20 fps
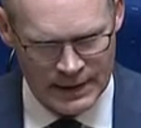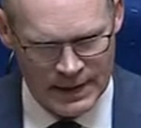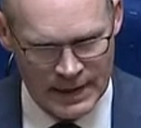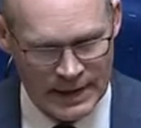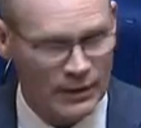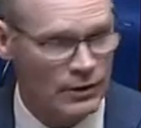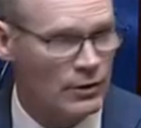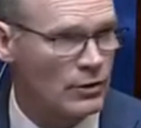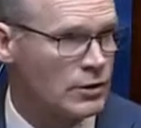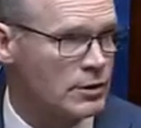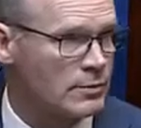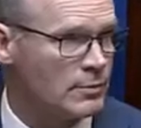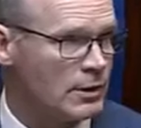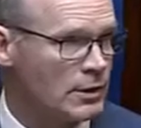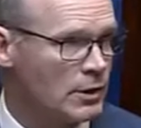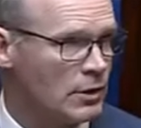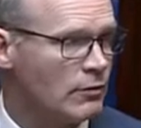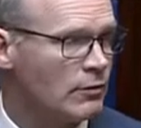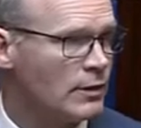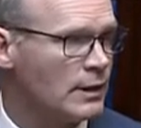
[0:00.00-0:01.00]
and of course
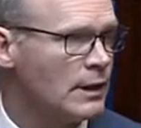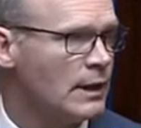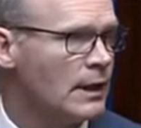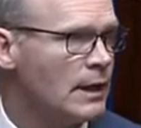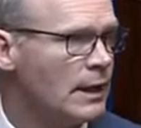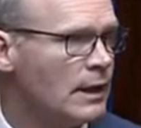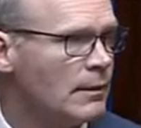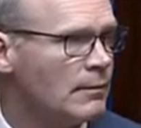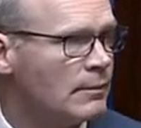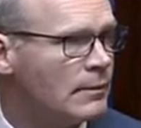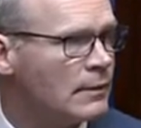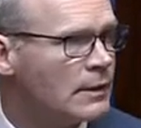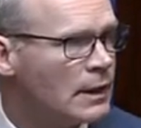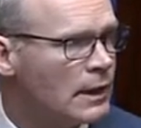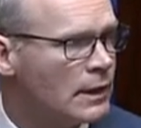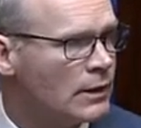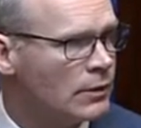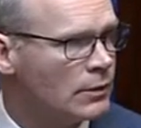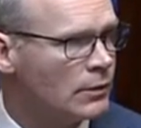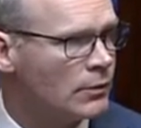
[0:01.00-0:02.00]
Moldova,
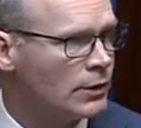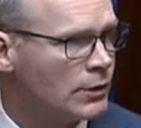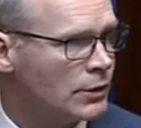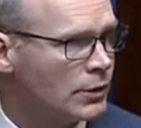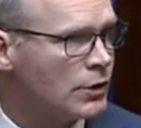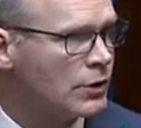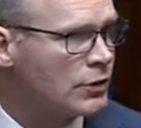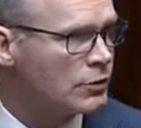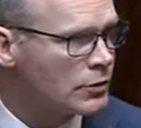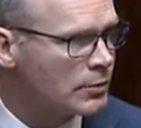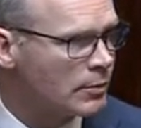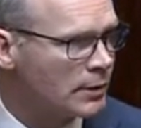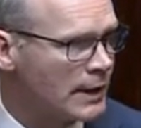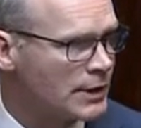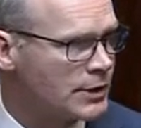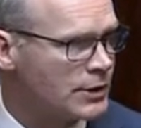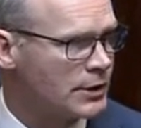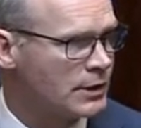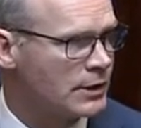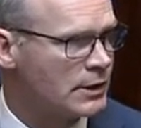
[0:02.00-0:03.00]
who are under huge
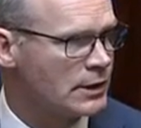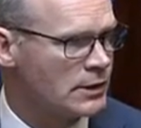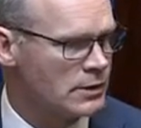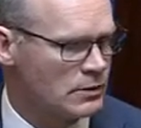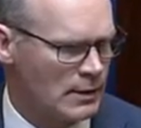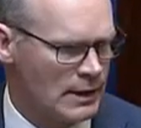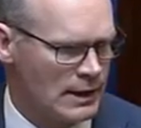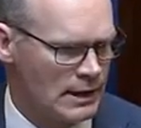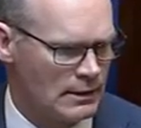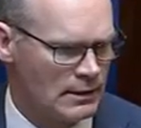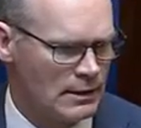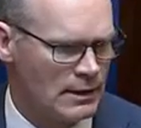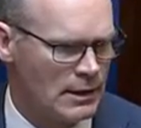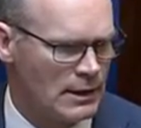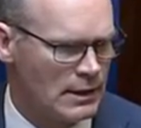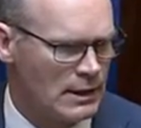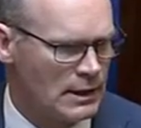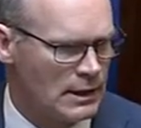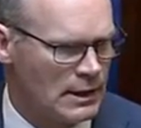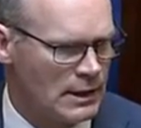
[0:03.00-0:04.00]
pressure as well.
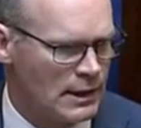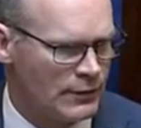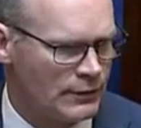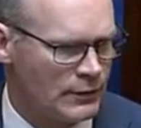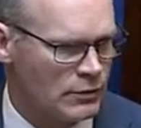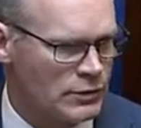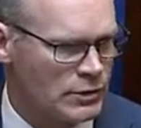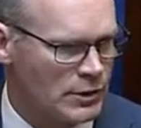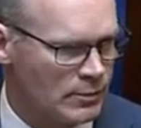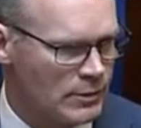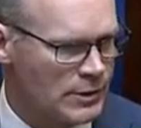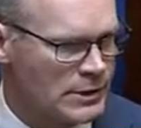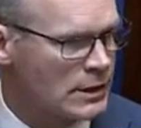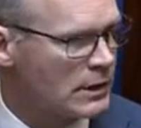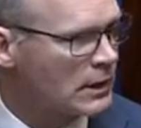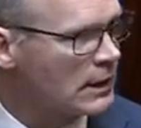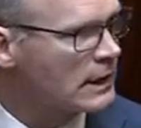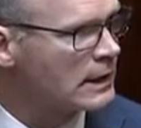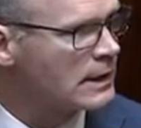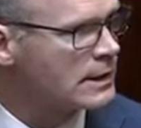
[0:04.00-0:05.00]
Those numbers are
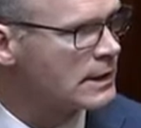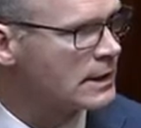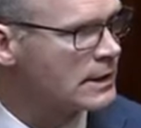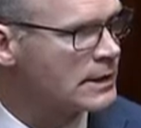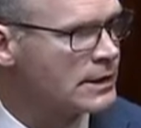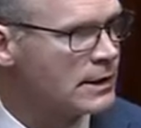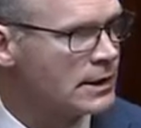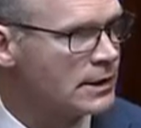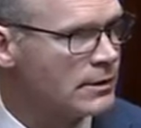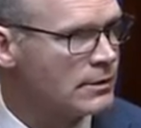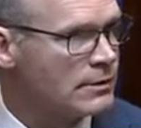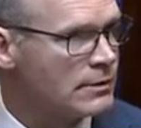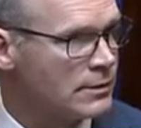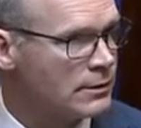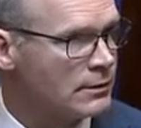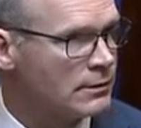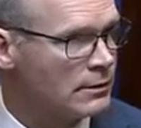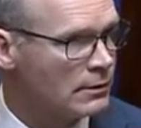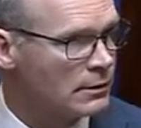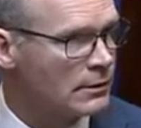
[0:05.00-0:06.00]
likely to continue to
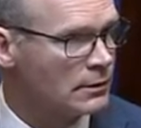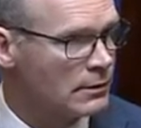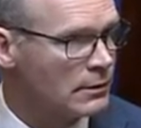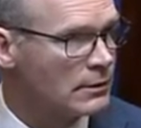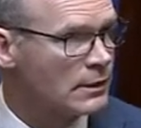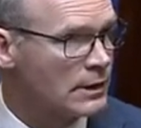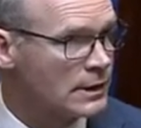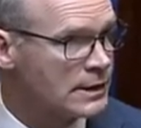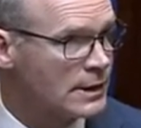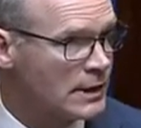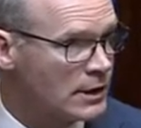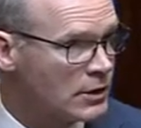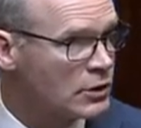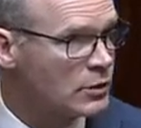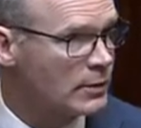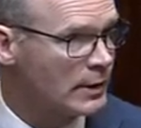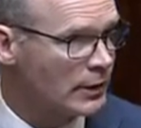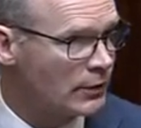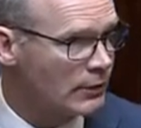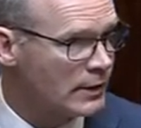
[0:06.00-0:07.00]

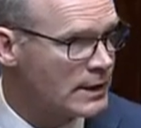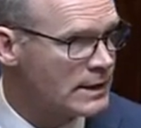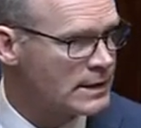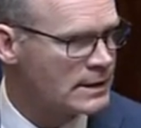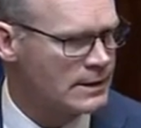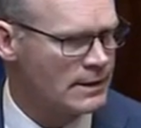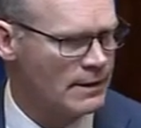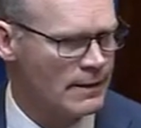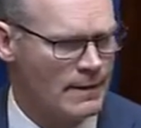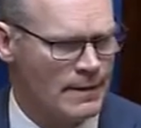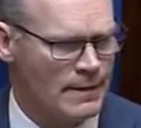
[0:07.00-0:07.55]
increase.